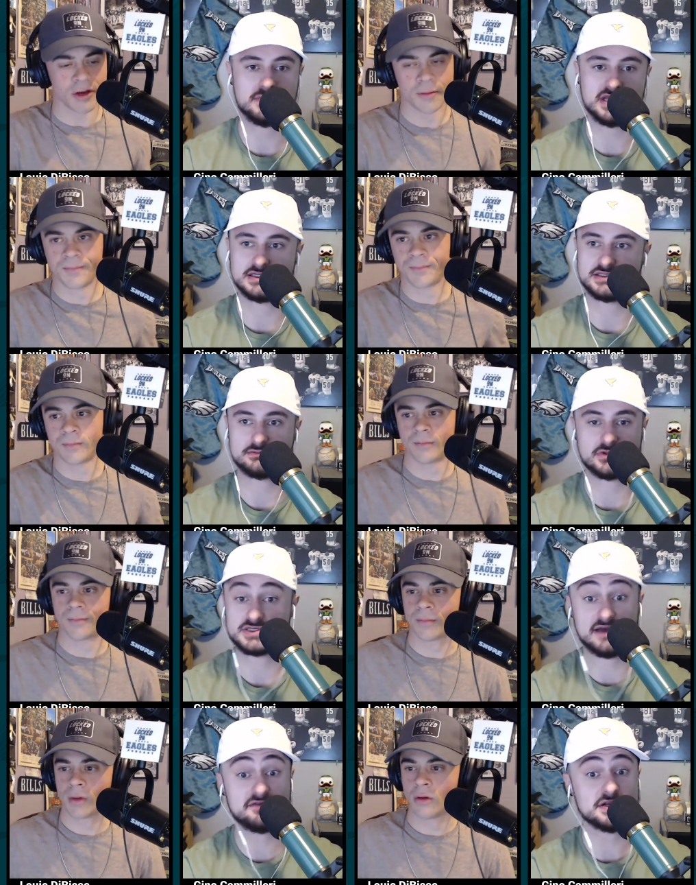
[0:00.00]
Speaker 1: Agreed. because they're
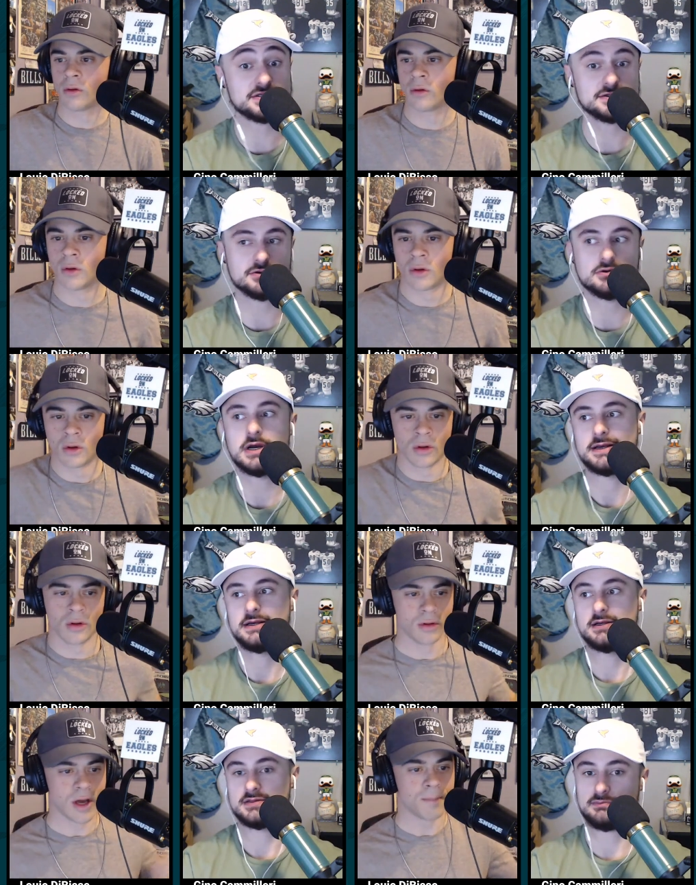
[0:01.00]
seven and two.
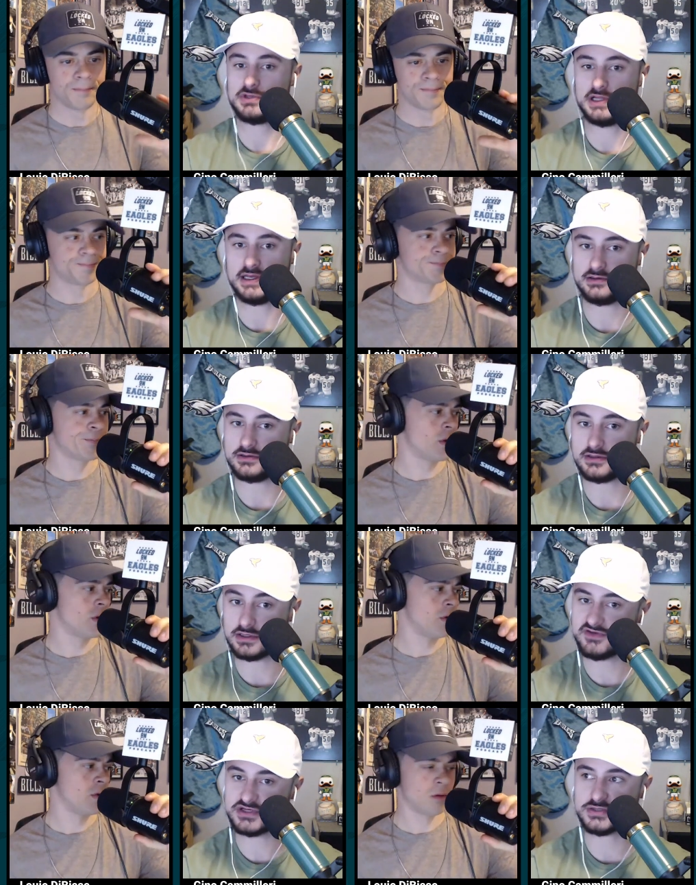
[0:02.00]
Yep. They play in a, a
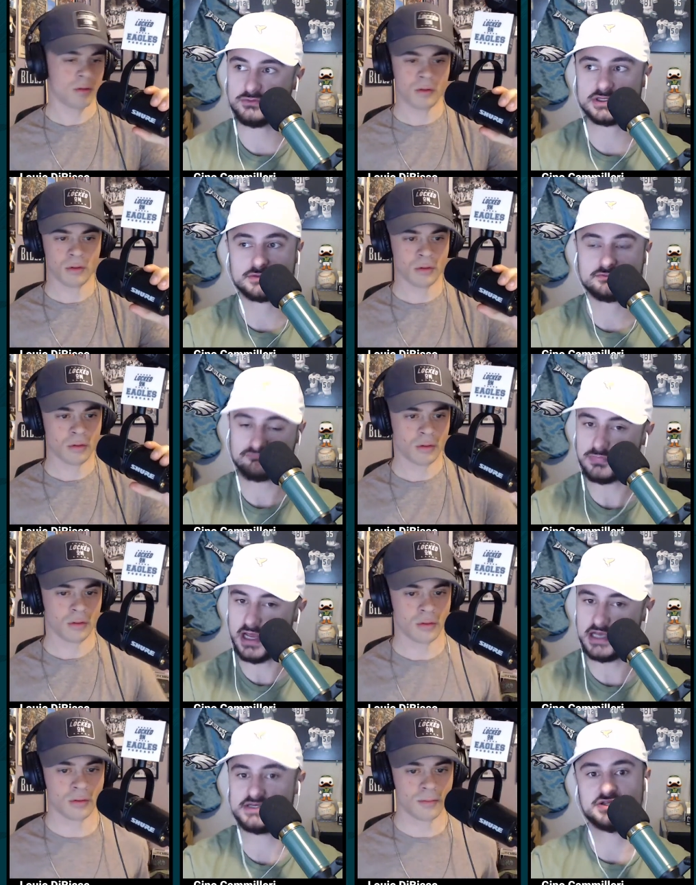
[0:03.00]
division which
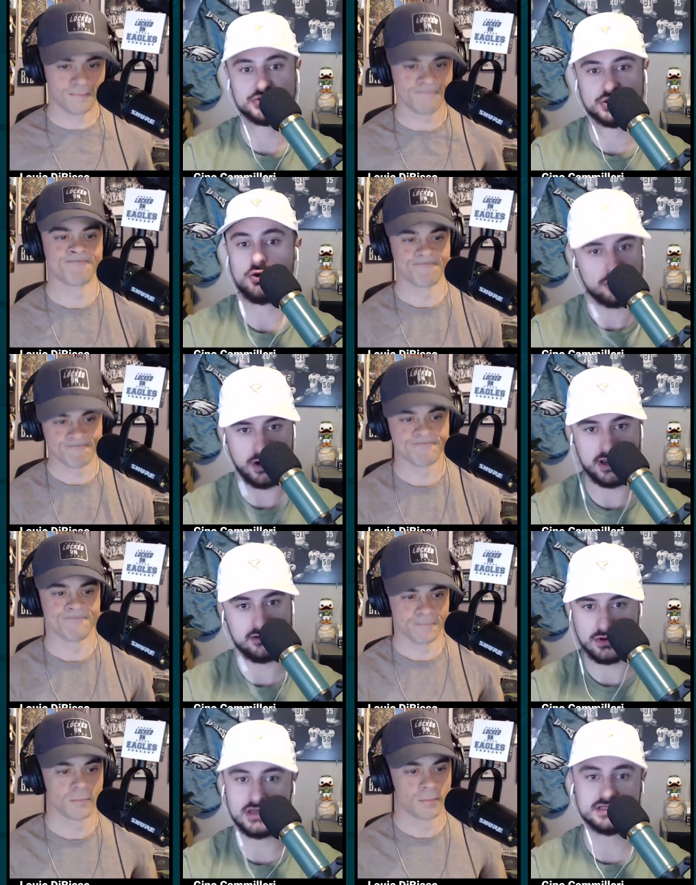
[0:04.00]
isn't so great,
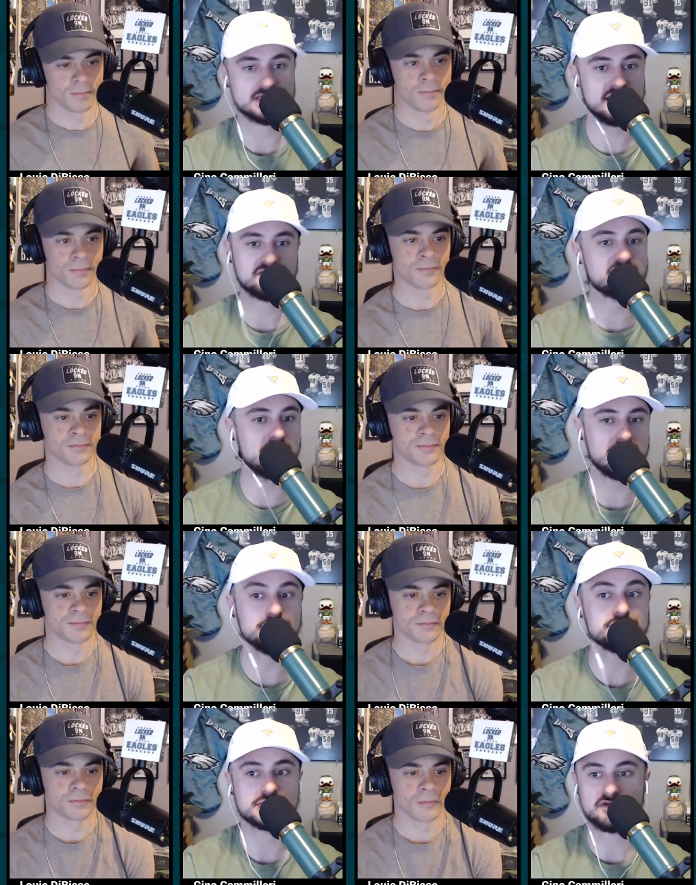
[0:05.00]
right? Mm-hmm. San Fran,
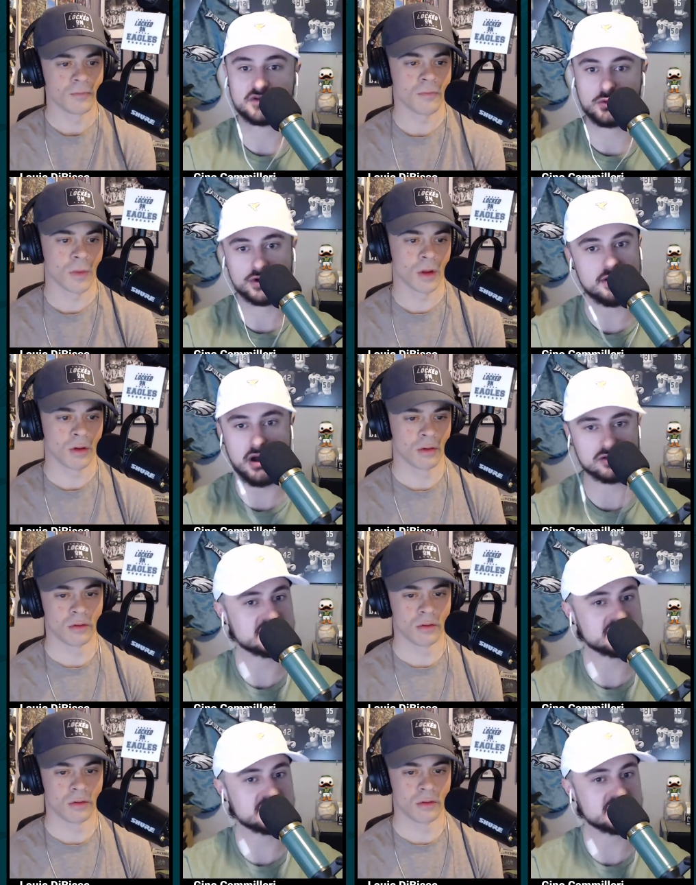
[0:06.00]
you still have to worry about